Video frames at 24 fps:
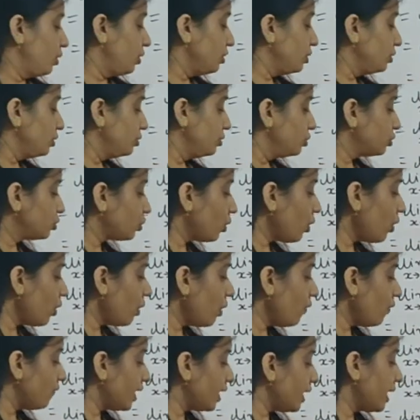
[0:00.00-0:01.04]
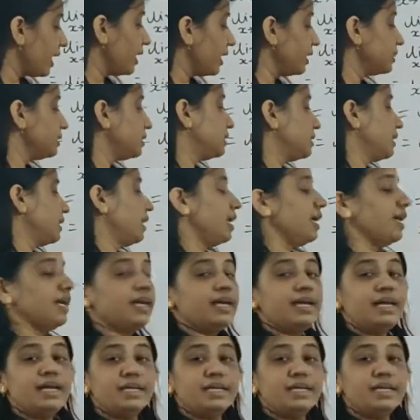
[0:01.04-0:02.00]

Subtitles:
So we can say